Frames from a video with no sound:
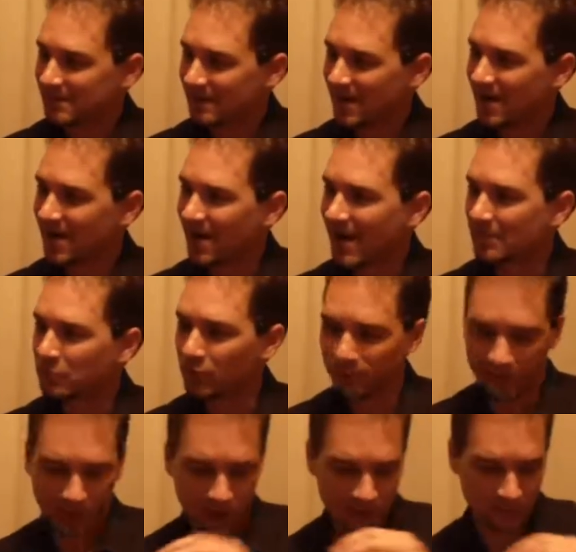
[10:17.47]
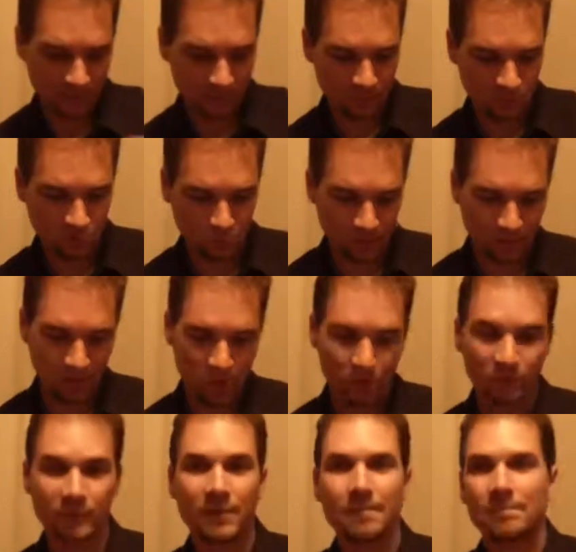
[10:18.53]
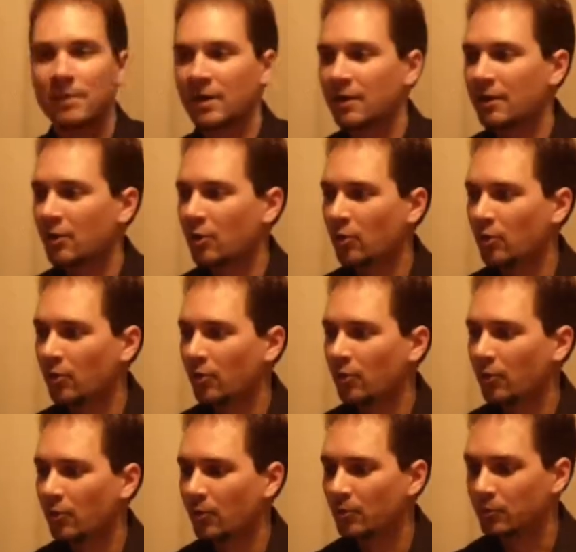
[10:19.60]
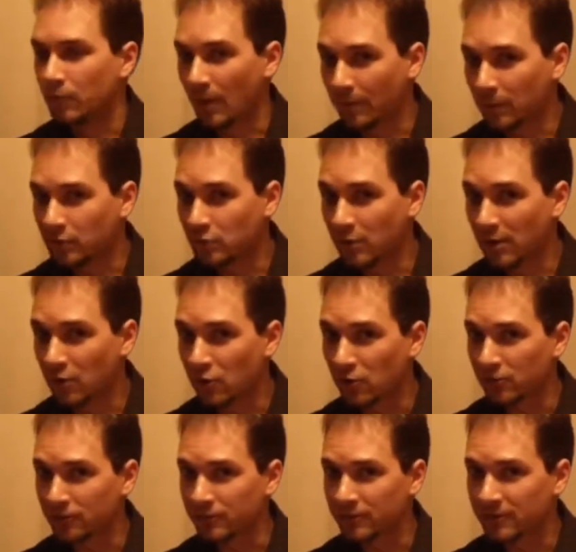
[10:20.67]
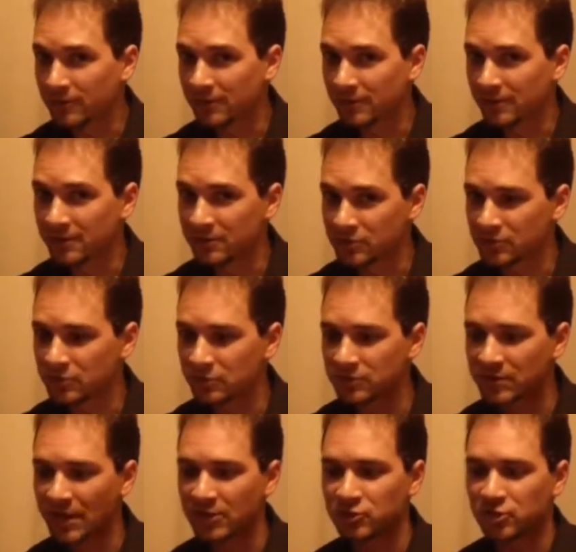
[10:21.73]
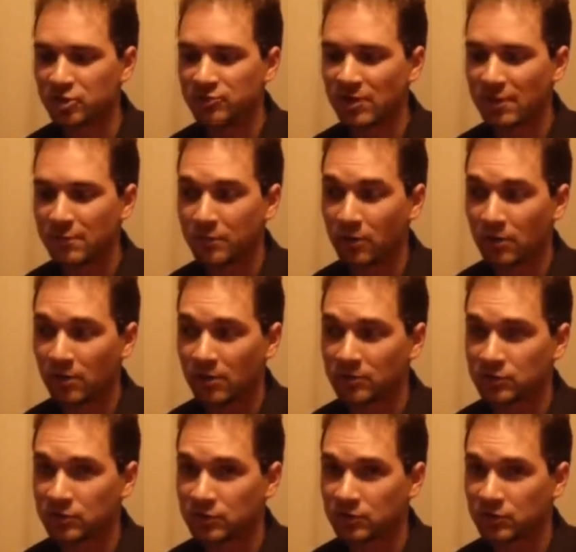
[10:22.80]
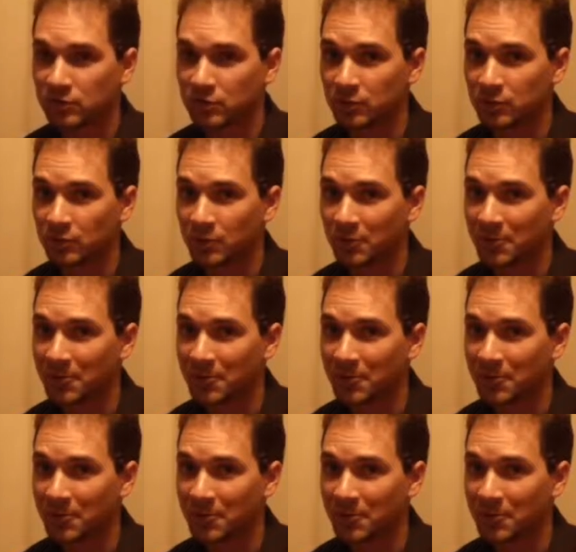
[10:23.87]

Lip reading: All right, moving on to number 12. Number 12 in this year's entry draft belongs to...